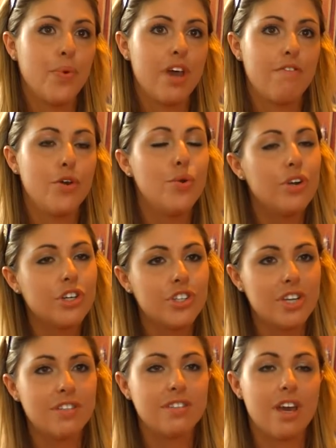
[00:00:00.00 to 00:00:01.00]
We have Hooters
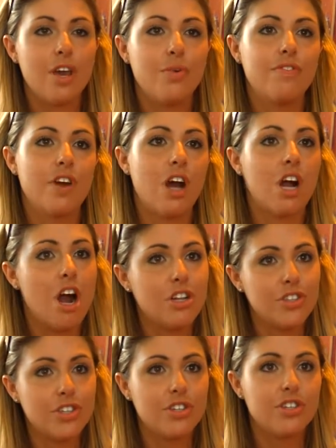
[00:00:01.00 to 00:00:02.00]
on site, we've got
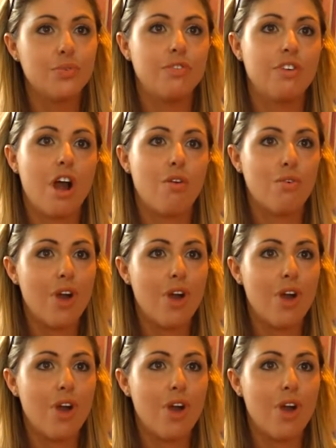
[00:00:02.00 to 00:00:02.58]
concerts, we've got